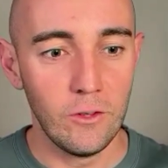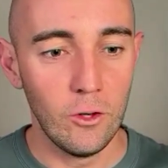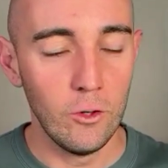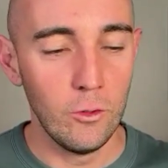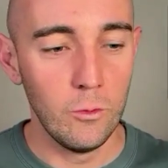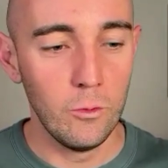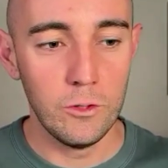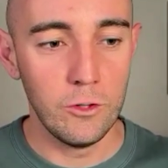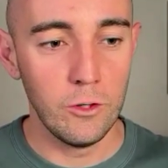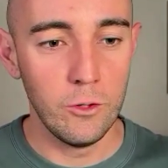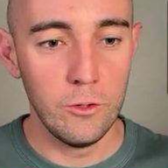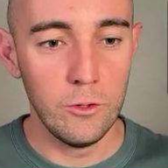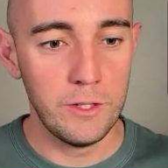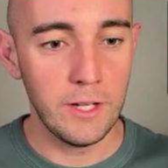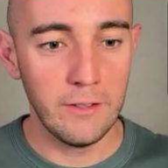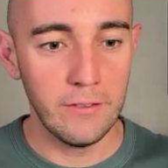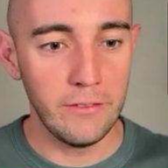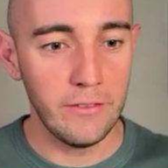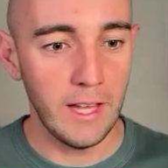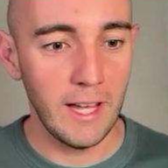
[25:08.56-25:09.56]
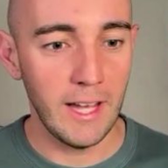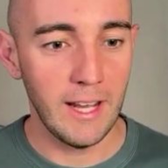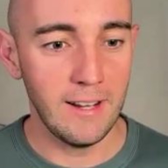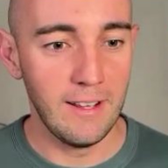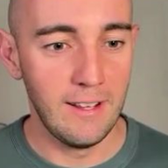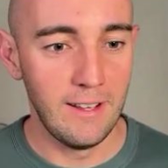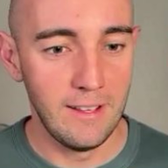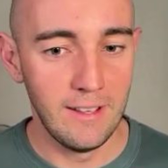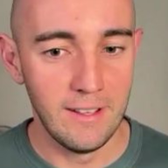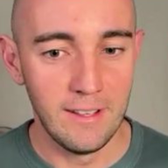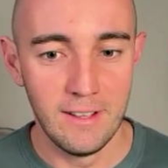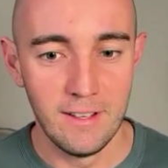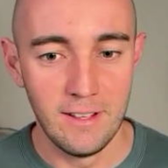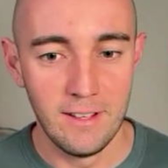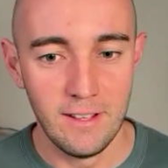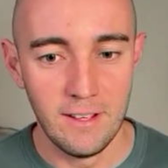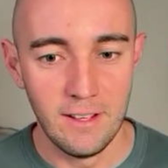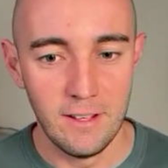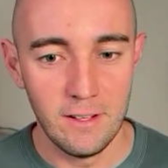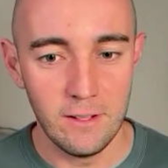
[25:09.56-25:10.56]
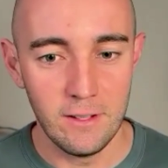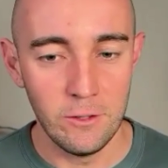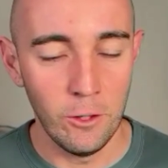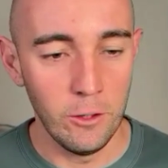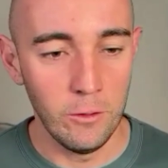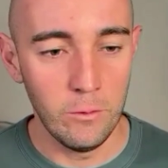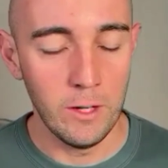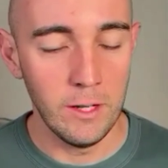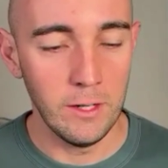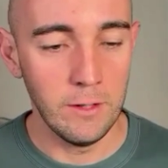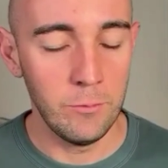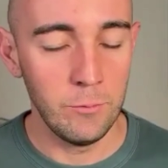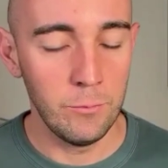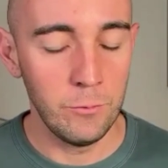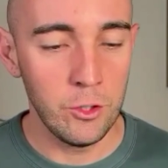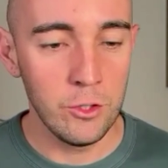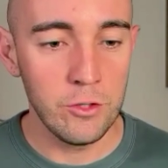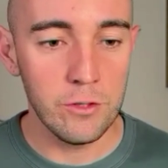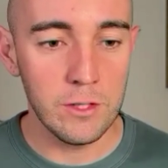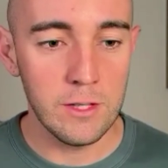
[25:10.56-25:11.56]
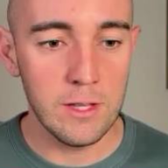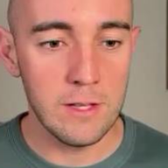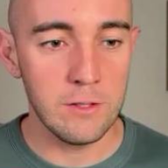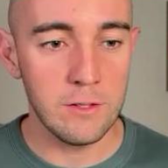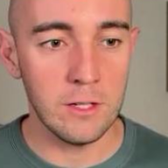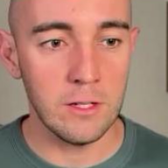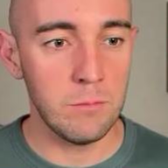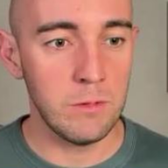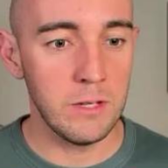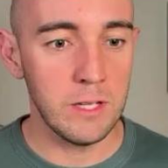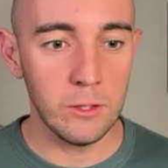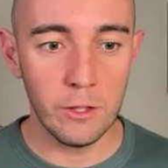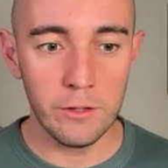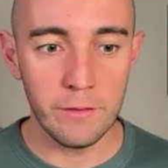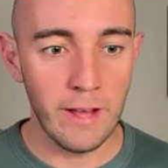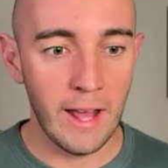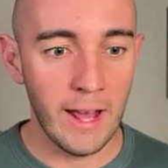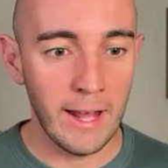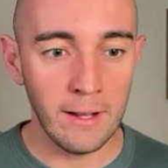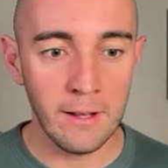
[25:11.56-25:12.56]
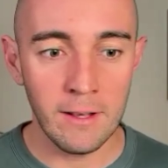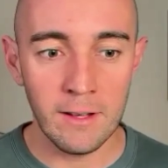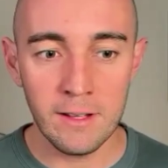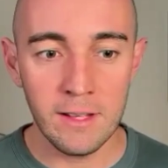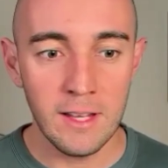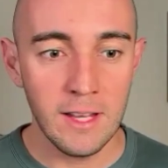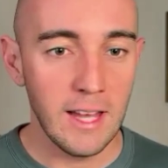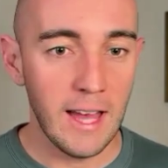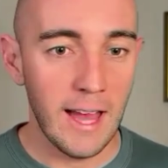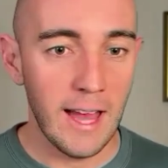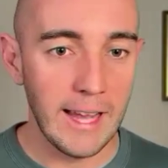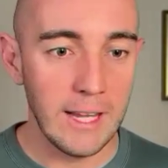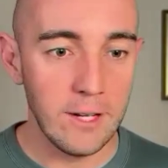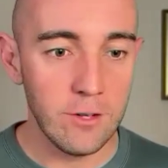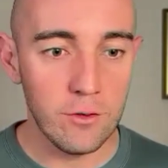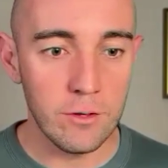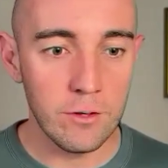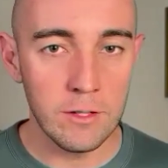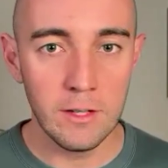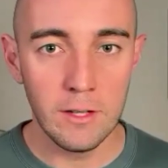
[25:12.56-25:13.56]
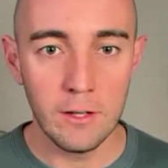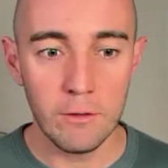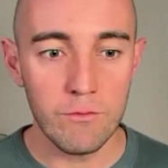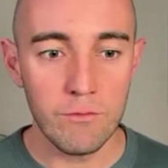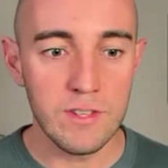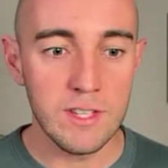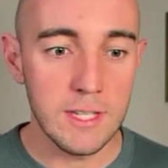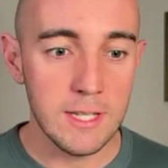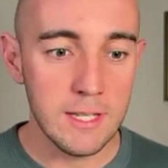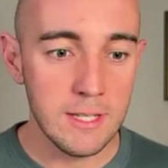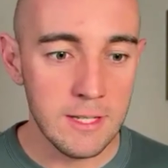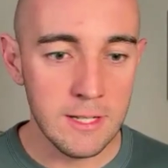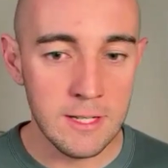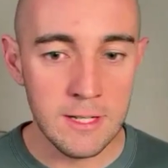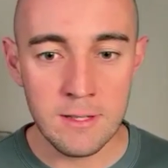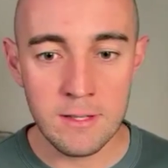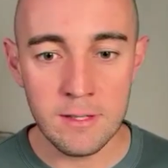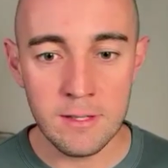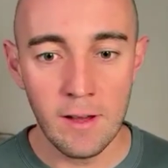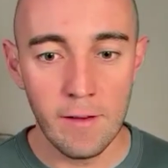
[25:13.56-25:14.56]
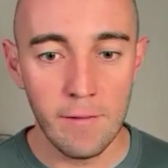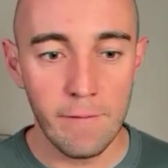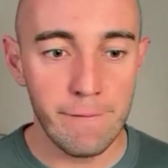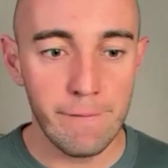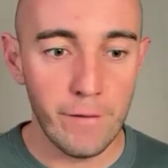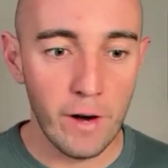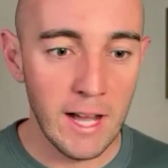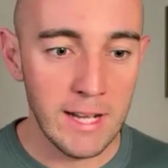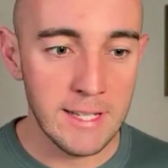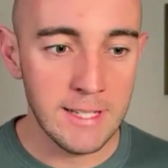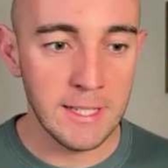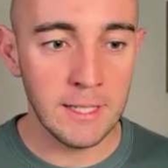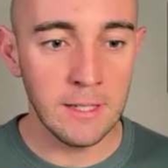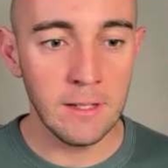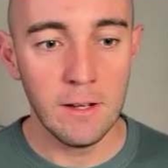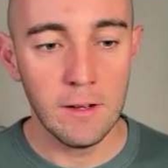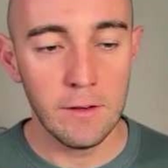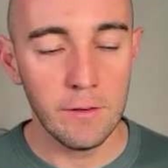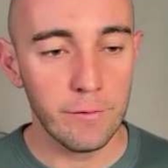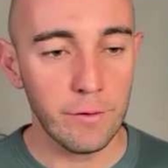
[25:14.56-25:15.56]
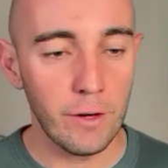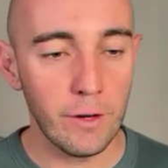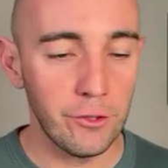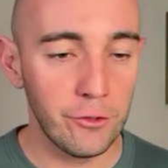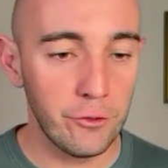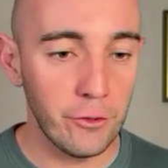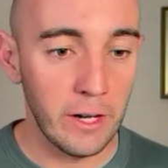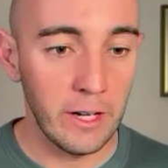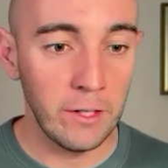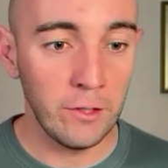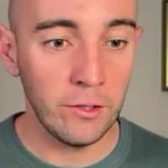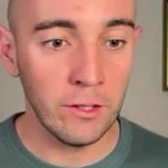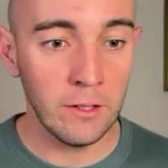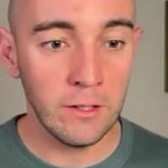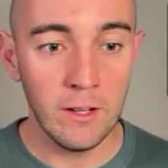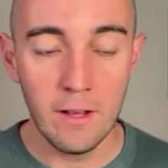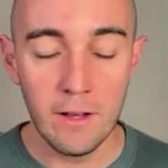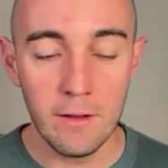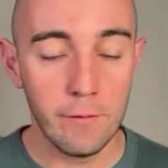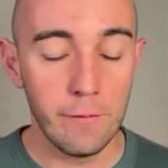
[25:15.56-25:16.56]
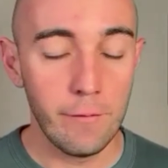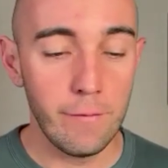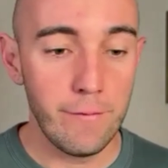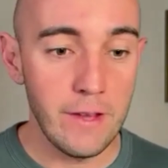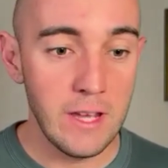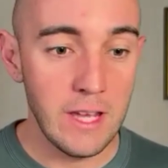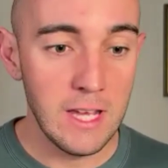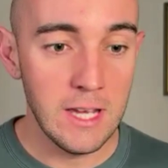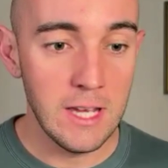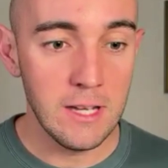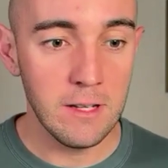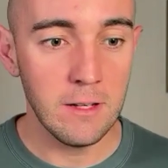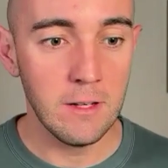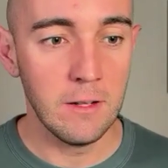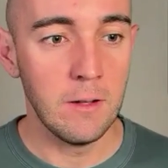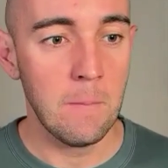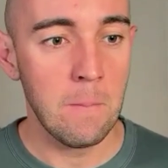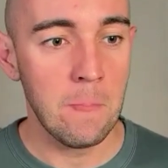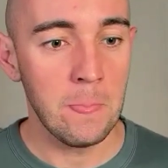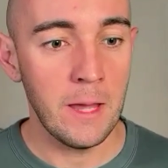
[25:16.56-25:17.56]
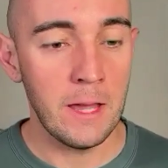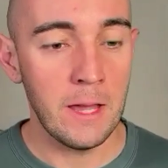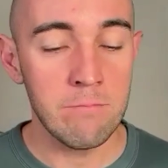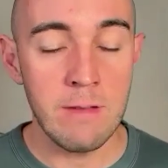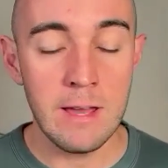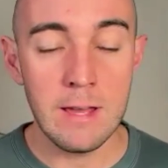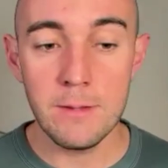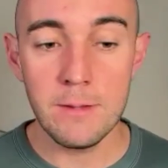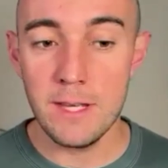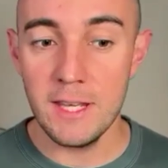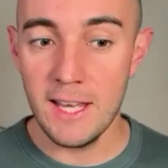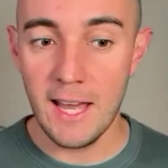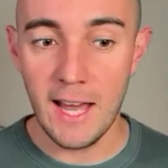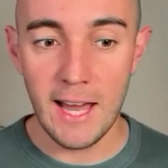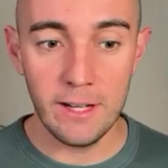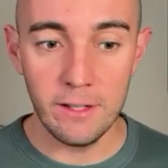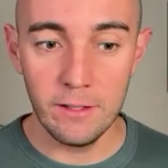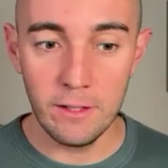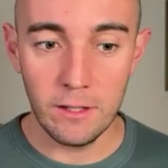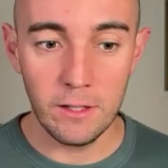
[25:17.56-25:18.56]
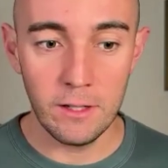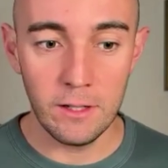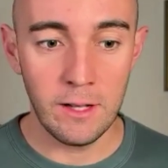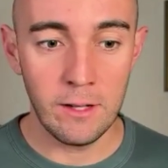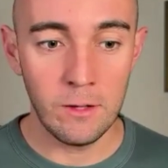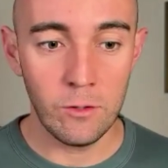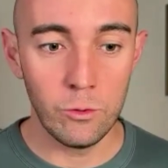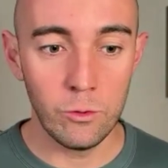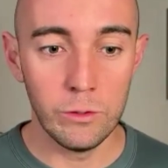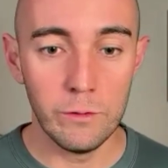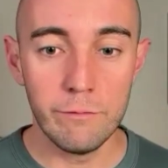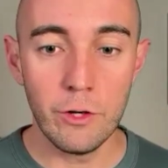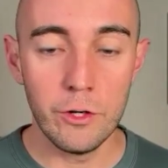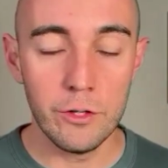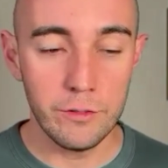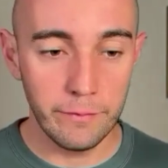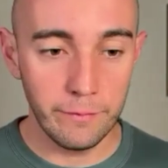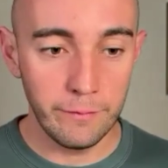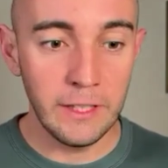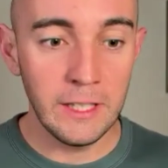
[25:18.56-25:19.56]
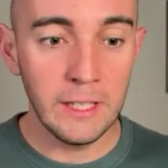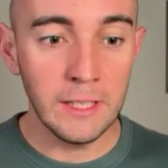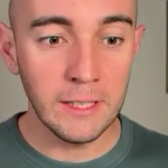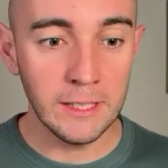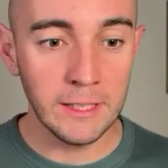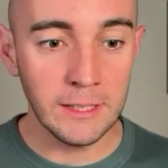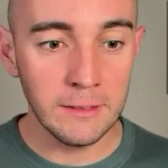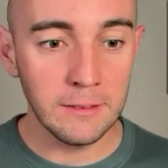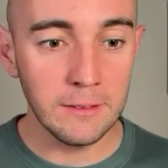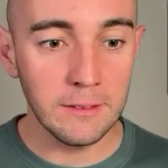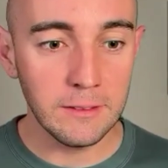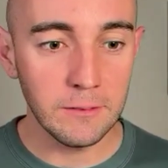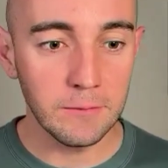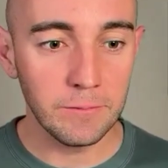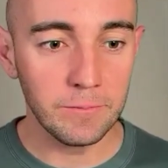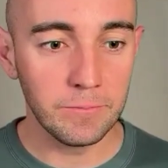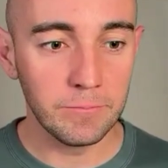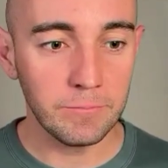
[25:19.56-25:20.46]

Who does that? No one. Usually there's going to be a lot of anger, hatred, resistance, fighting, frustration, fear. And maybe he had all of those feelings.